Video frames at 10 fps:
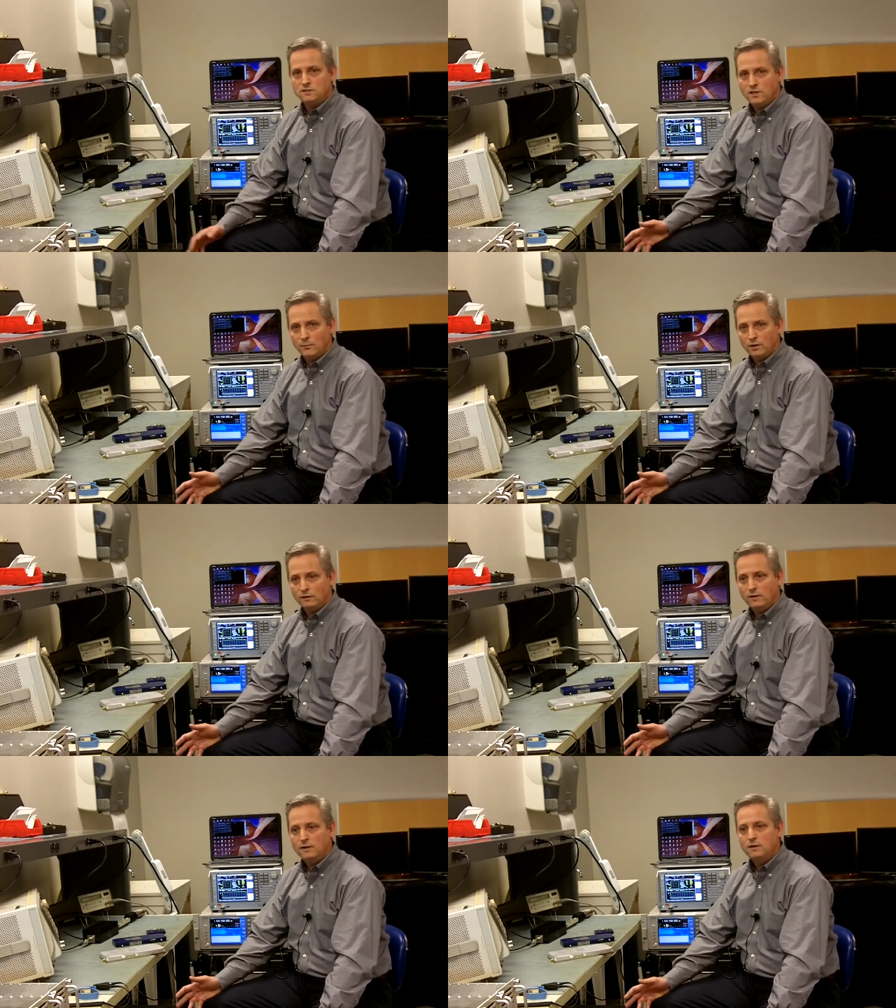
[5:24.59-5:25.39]

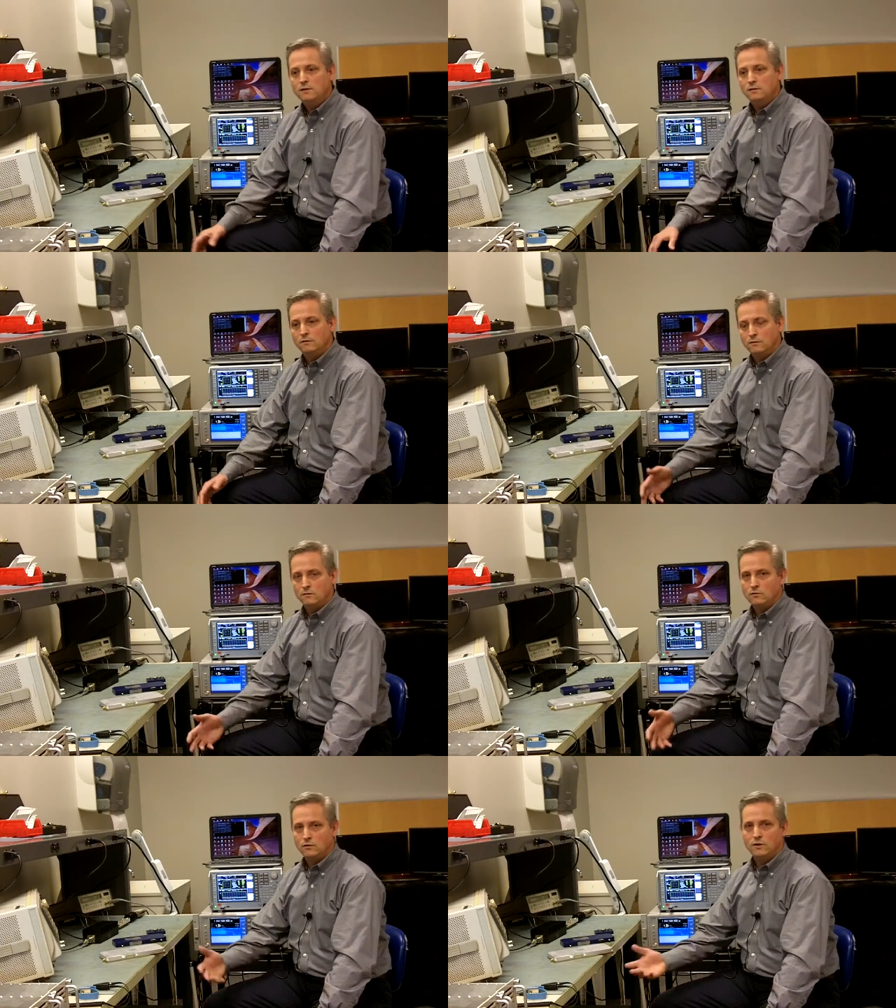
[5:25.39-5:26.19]
Typically,
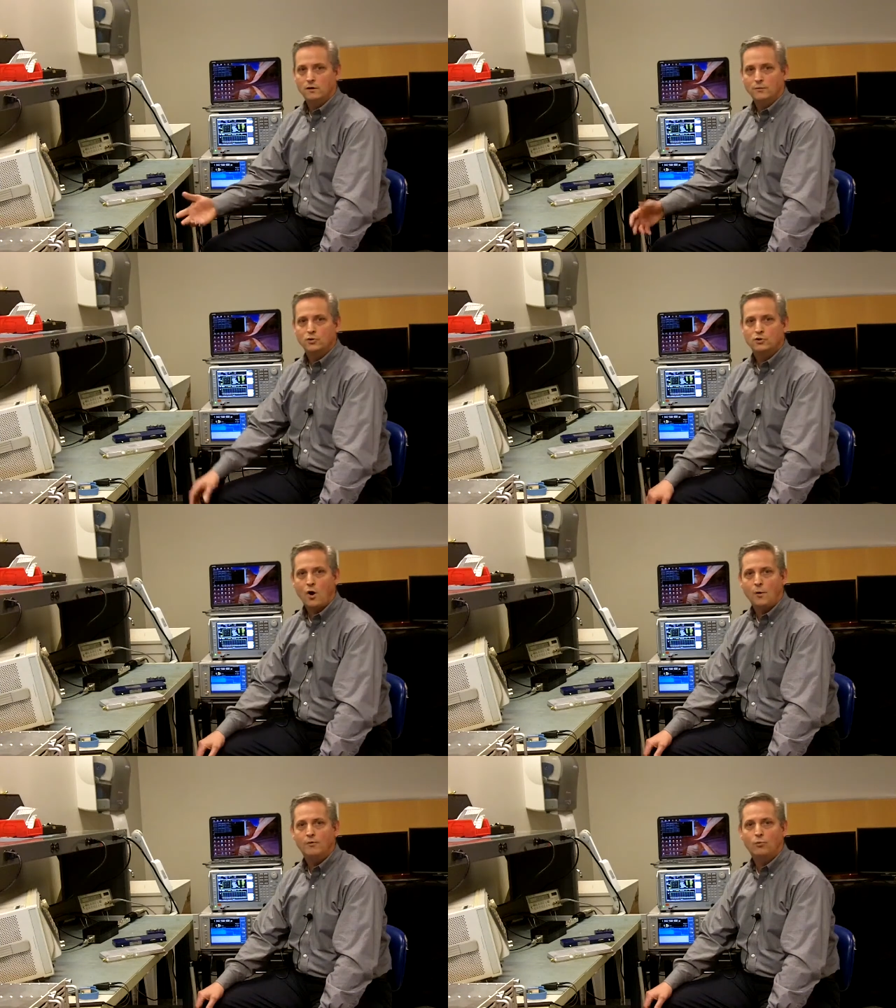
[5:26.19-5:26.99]
the most
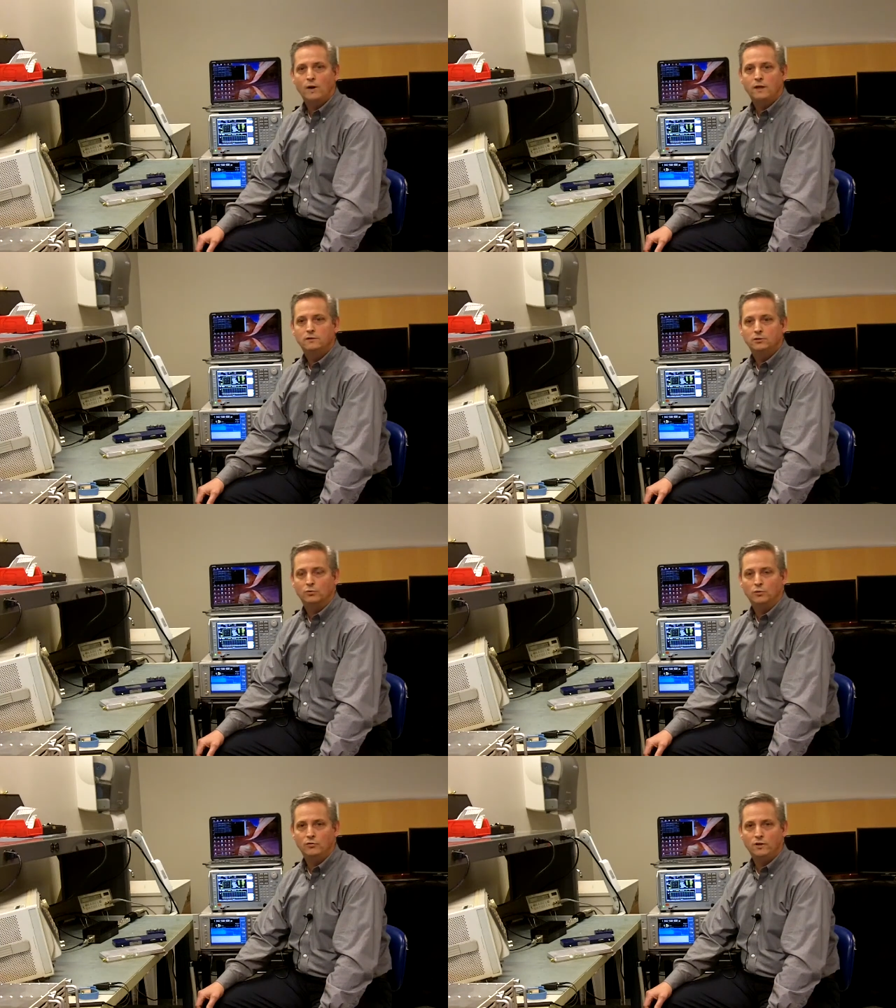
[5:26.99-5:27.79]
common way to
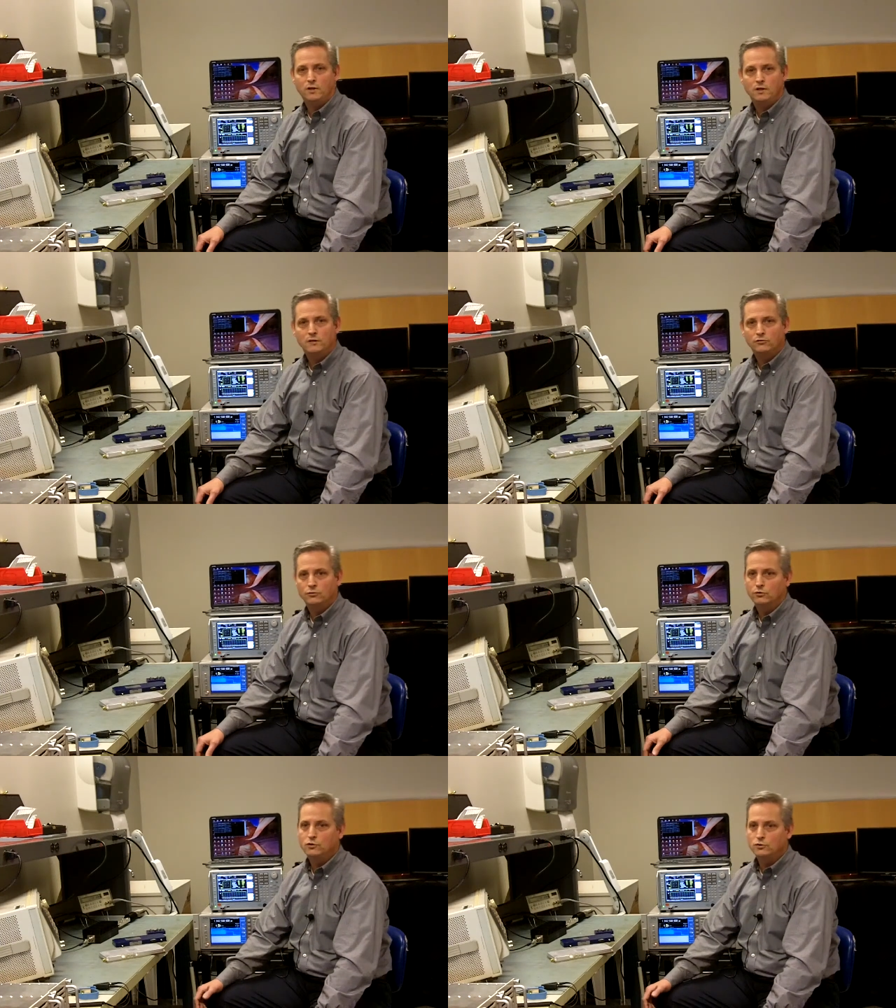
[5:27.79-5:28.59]
remove the heat is
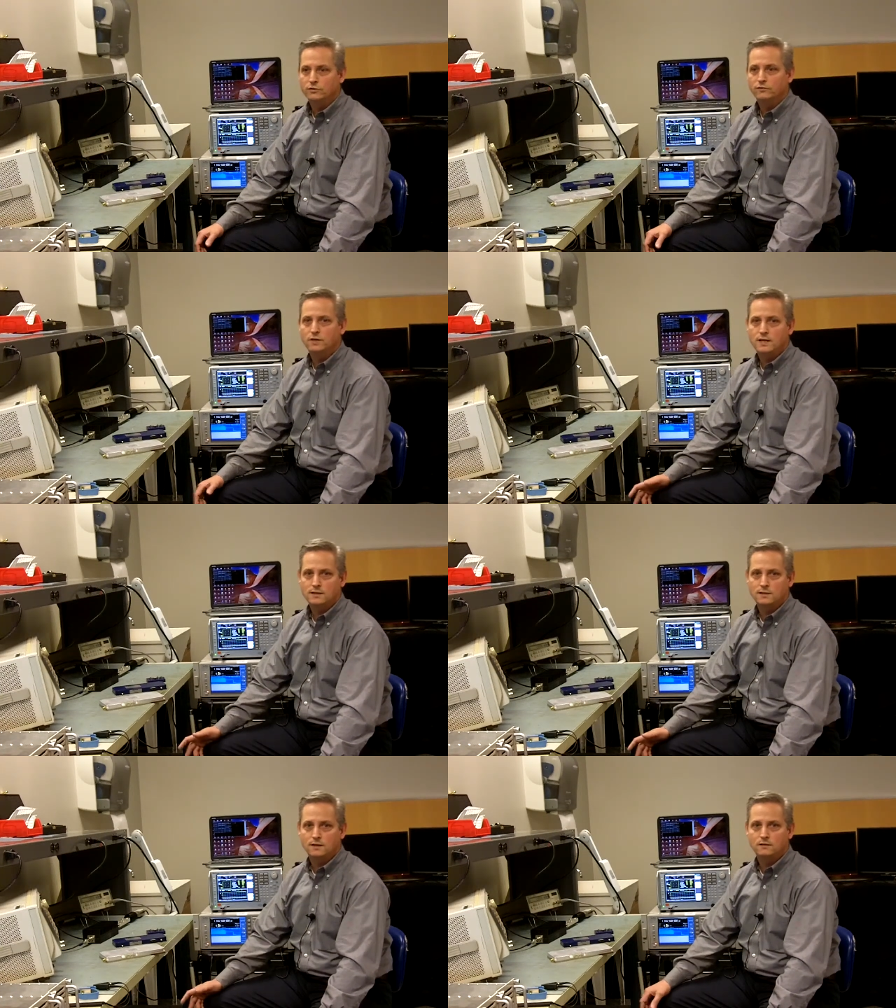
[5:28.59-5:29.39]
through the use of
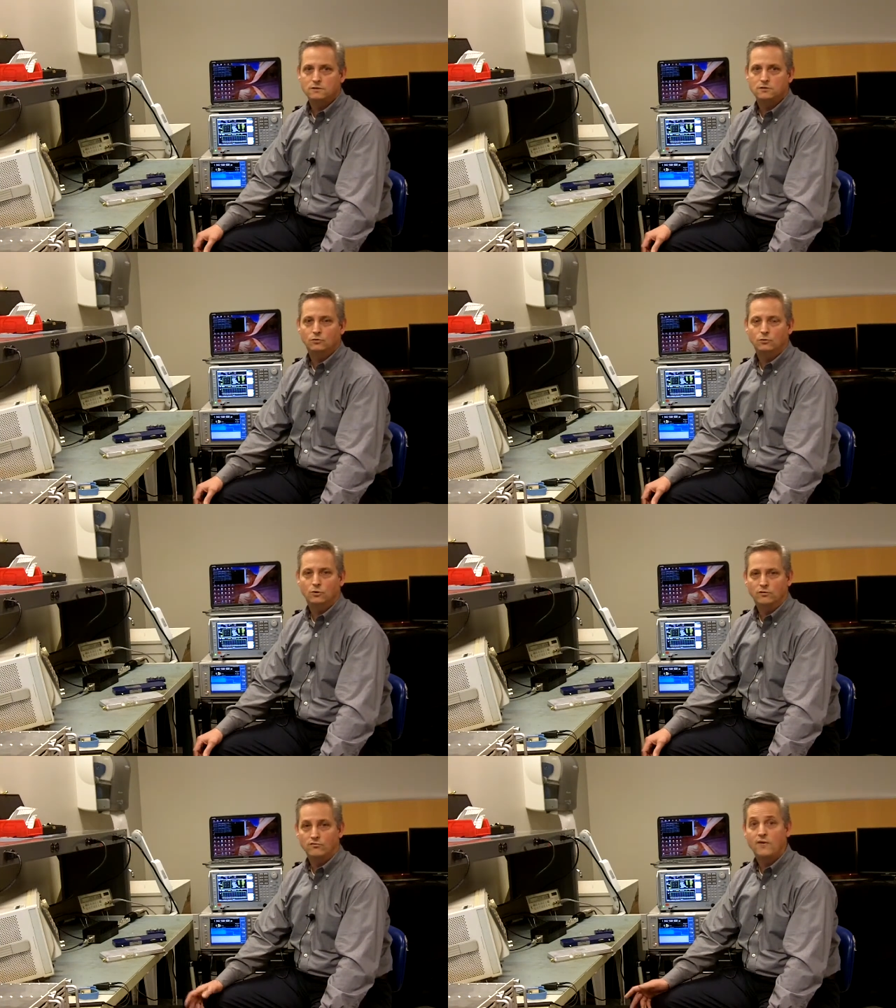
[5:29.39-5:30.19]
heat sinks
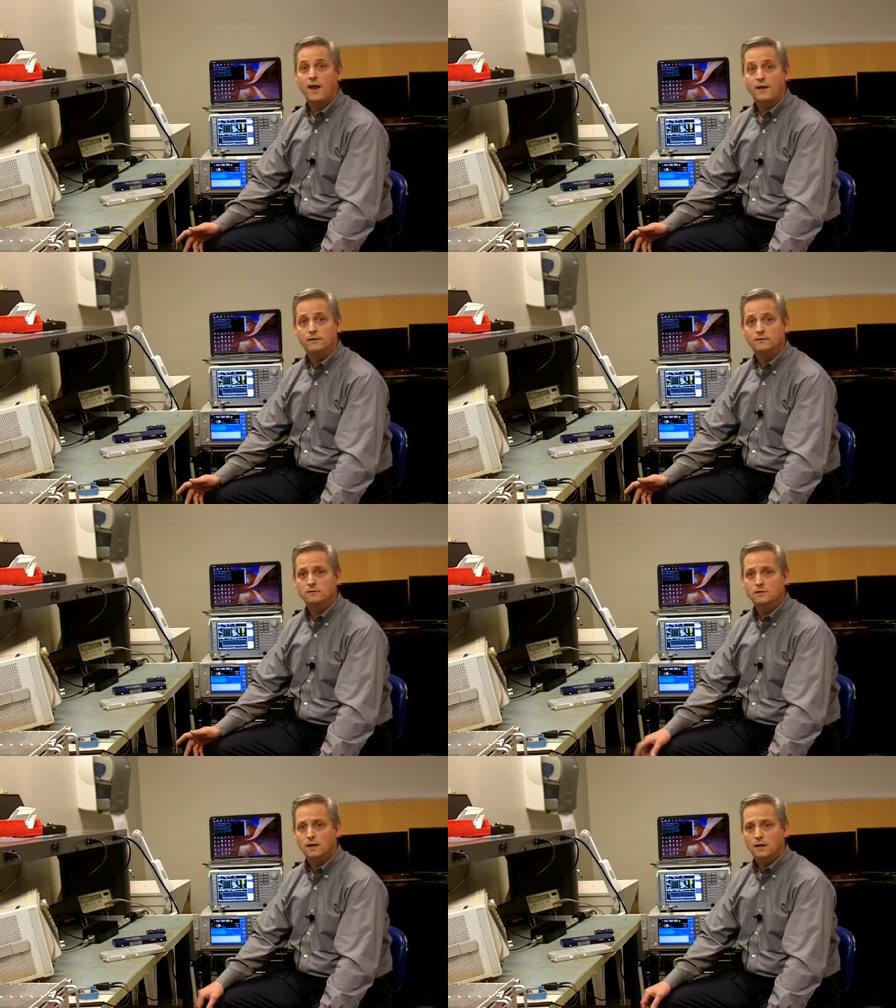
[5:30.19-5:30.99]
or fans.